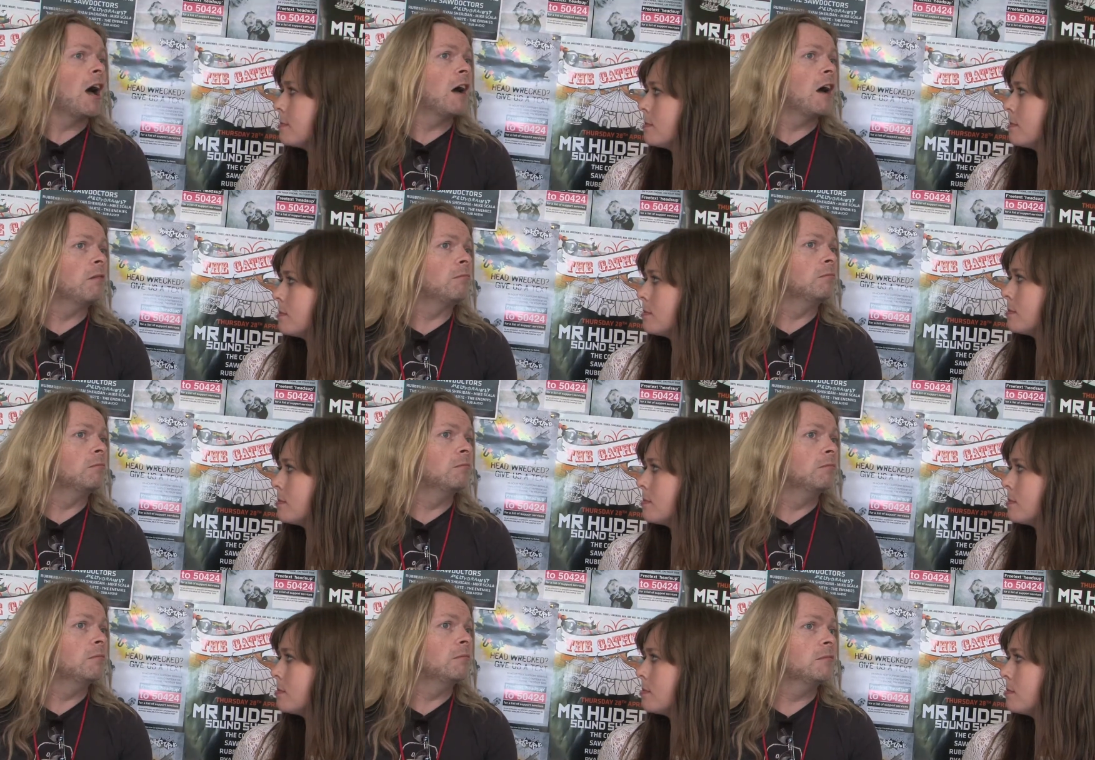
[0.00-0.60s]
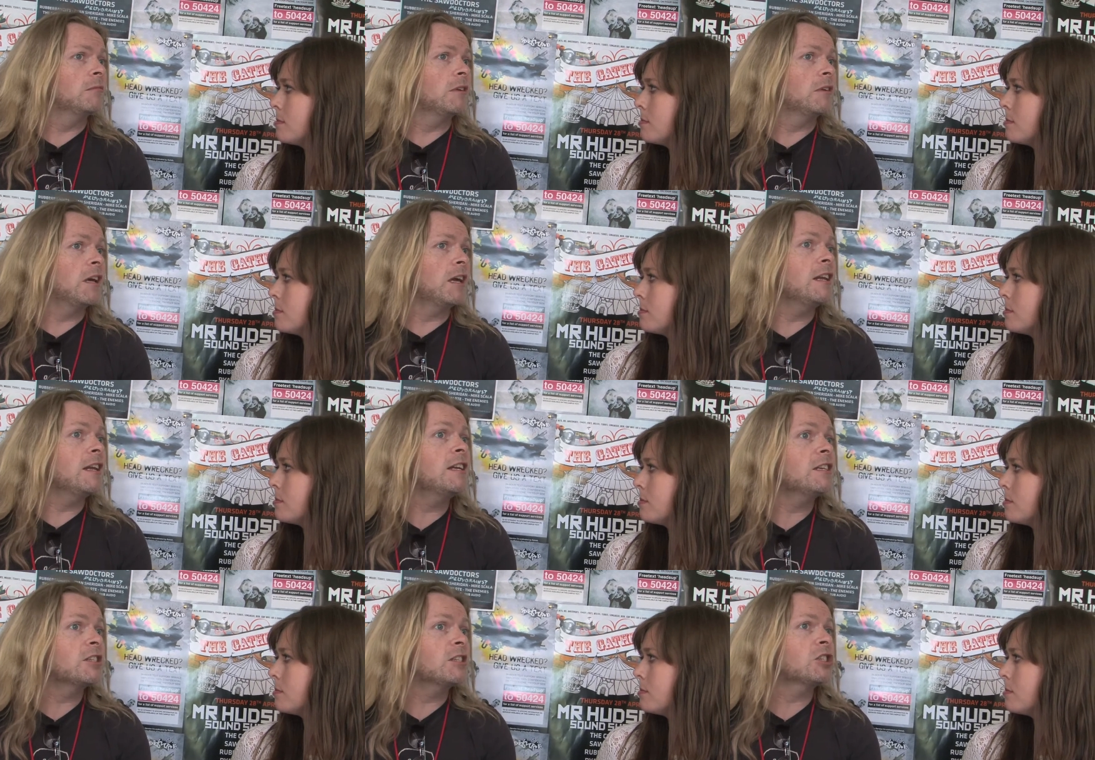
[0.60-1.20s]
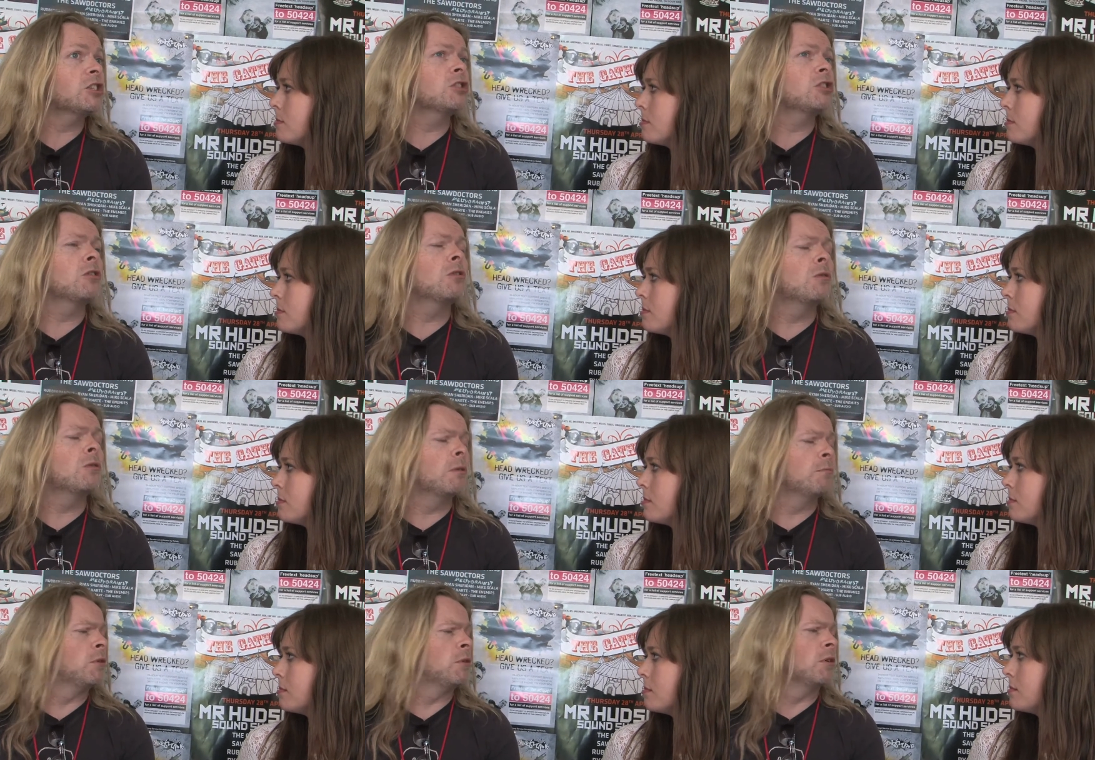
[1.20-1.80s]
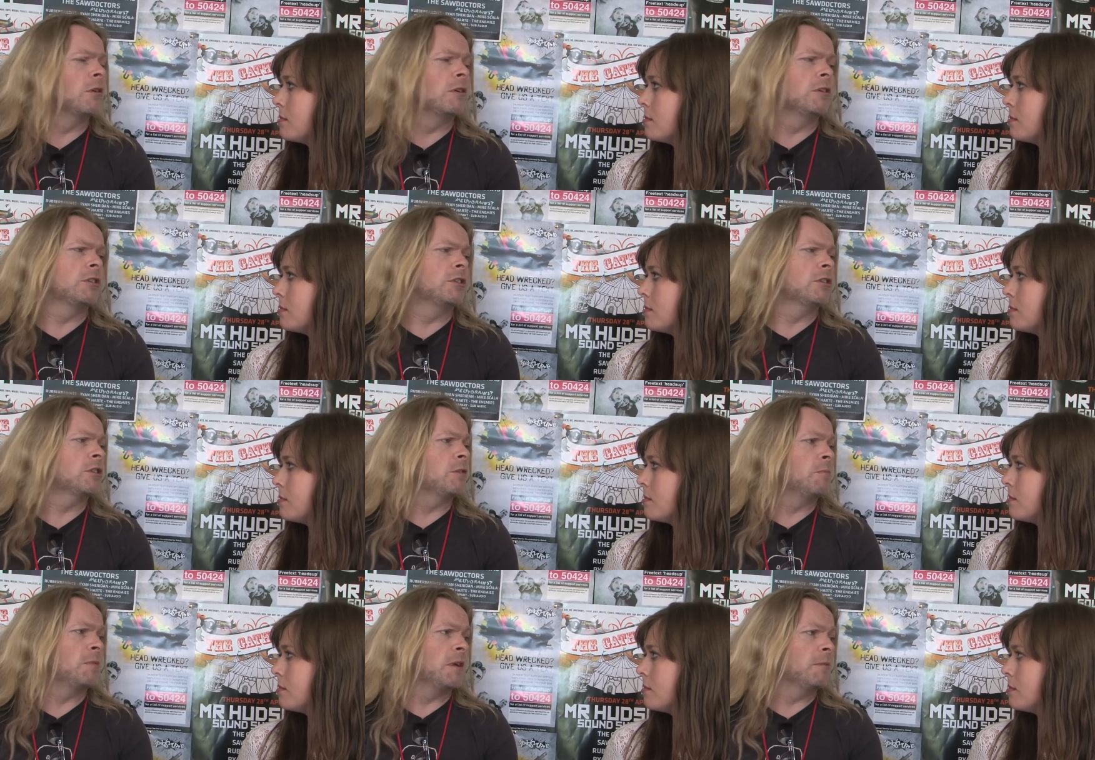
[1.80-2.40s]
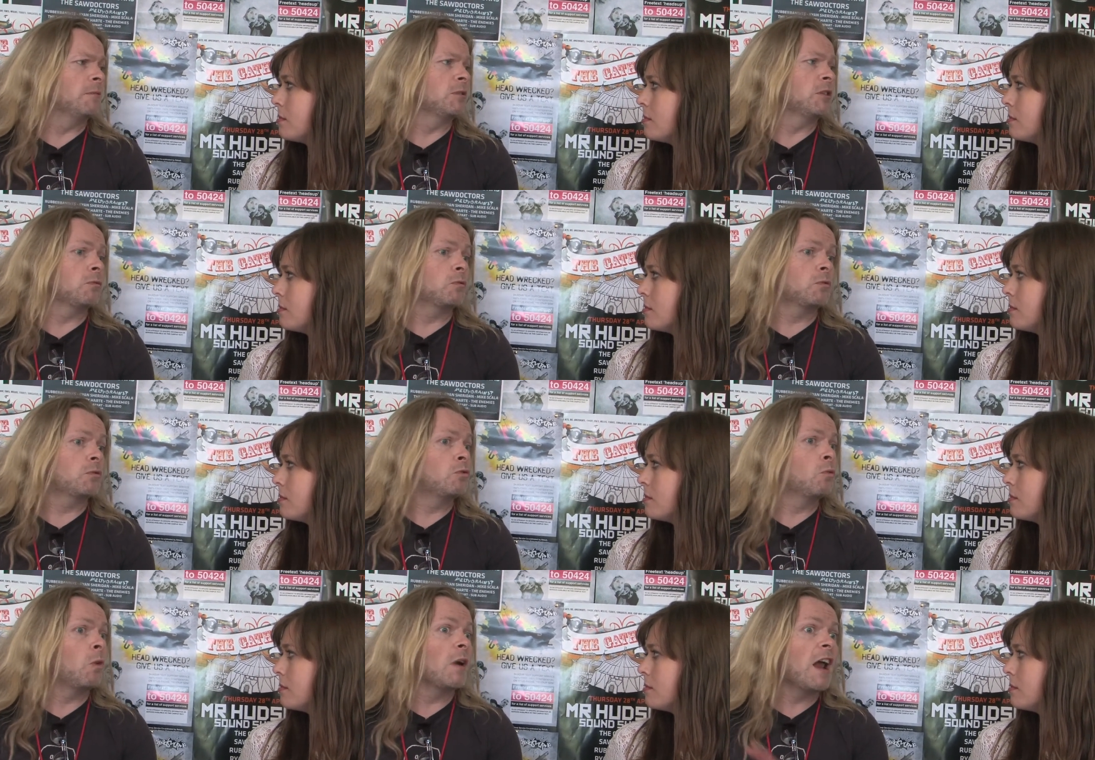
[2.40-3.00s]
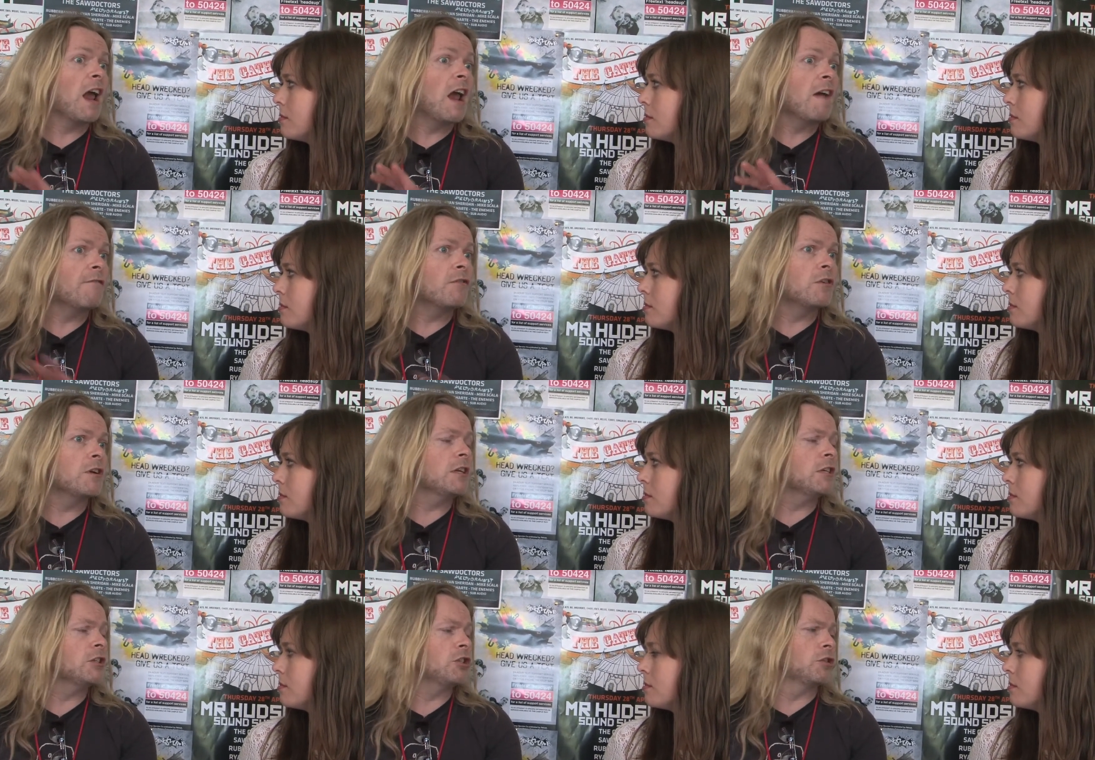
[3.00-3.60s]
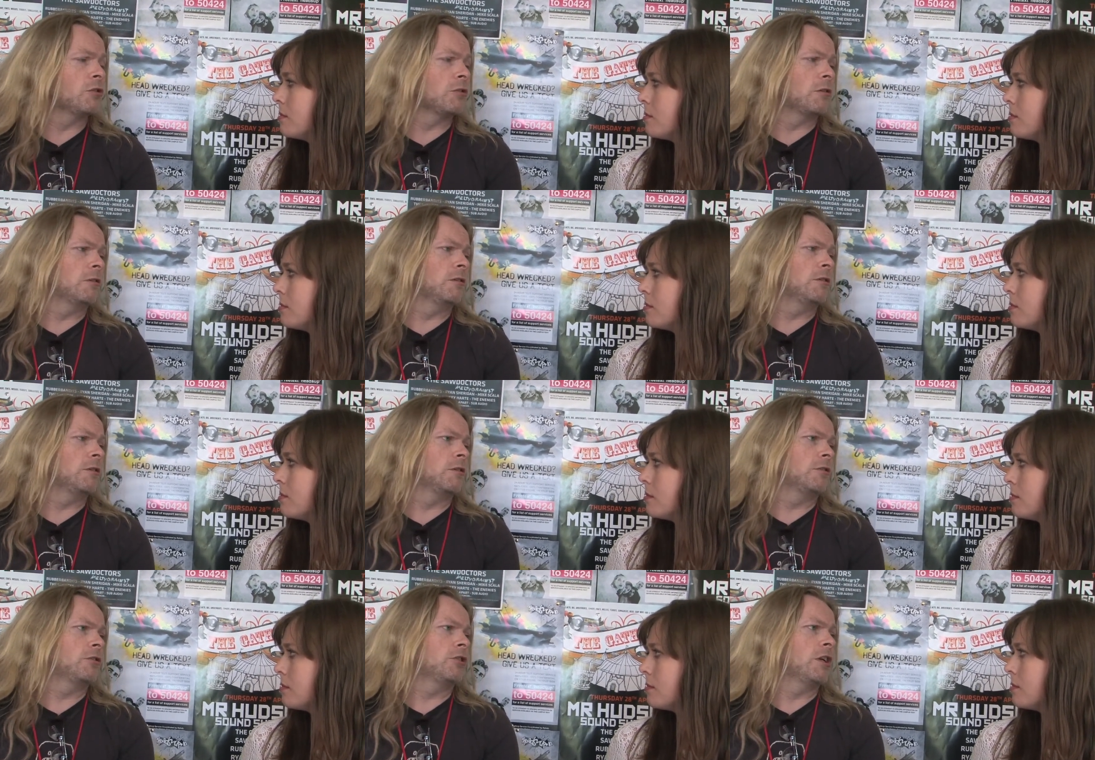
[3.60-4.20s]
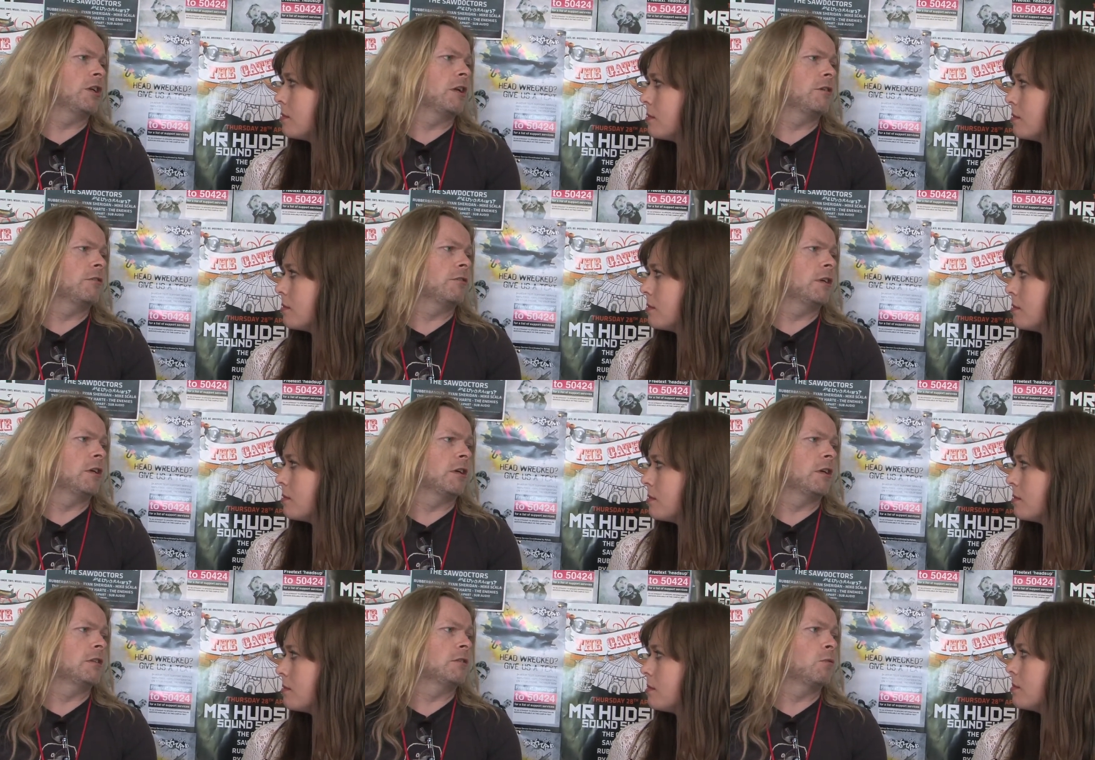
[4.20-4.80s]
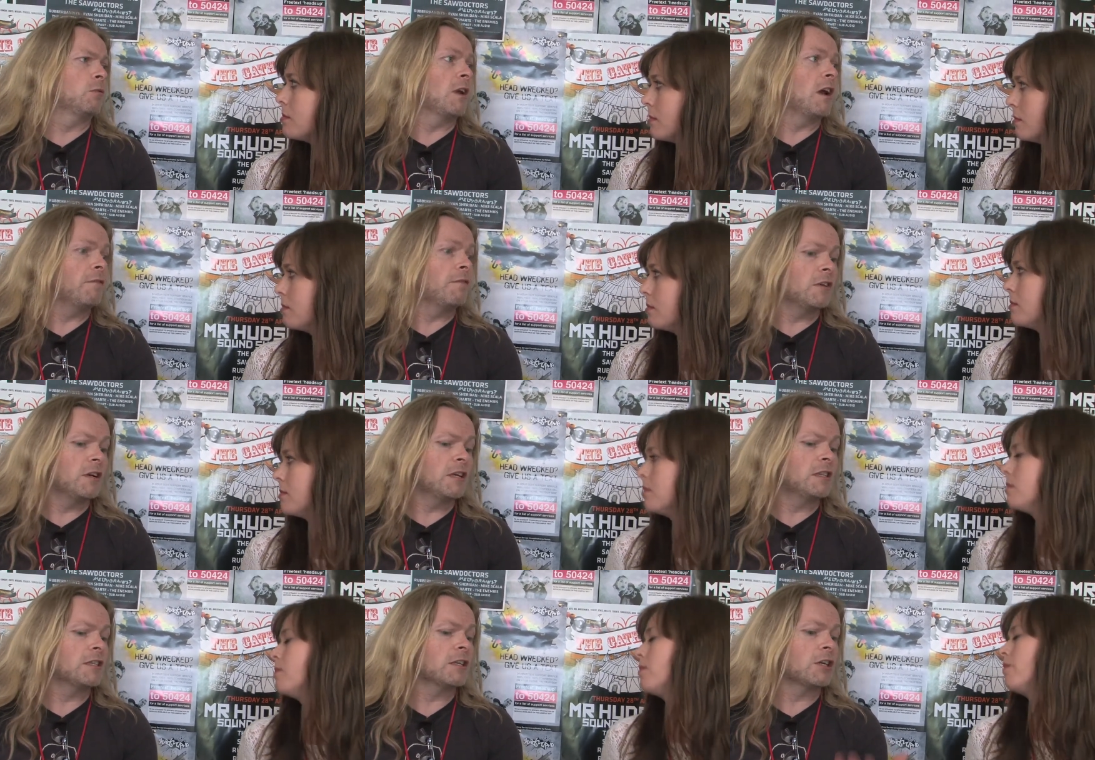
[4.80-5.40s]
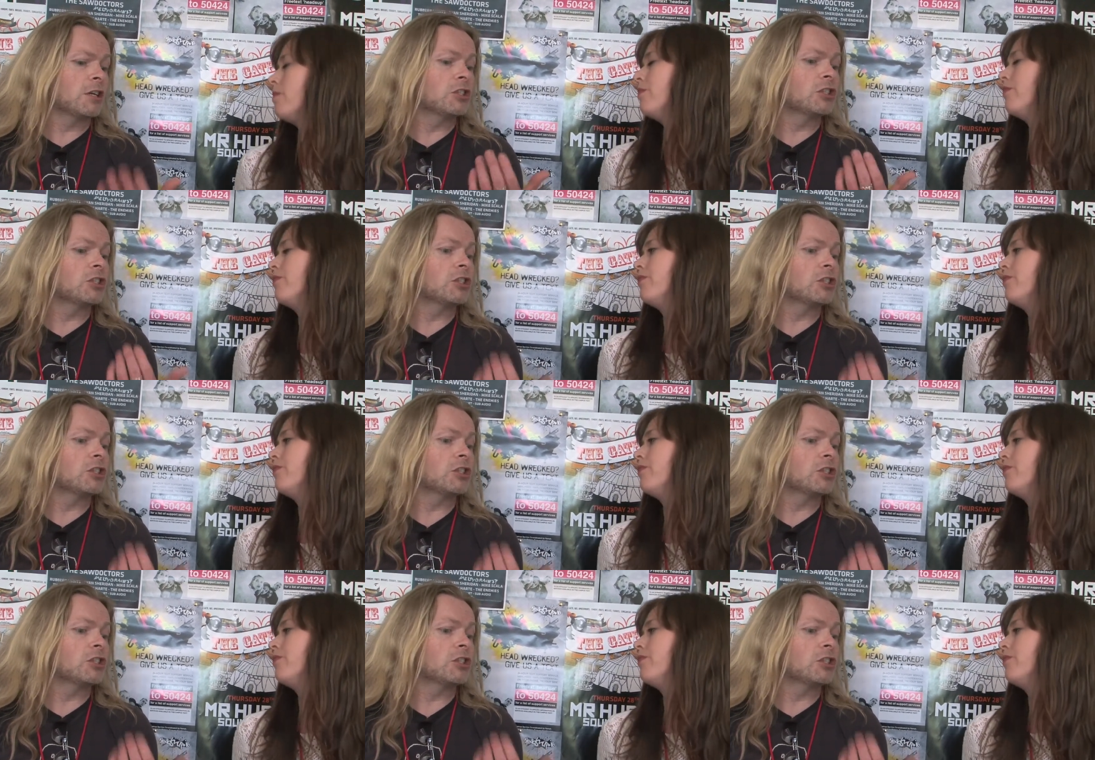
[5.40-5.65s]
Speaker 1: um, it is so important whatever it is your, your chillout thing is, mm. whatever it is that can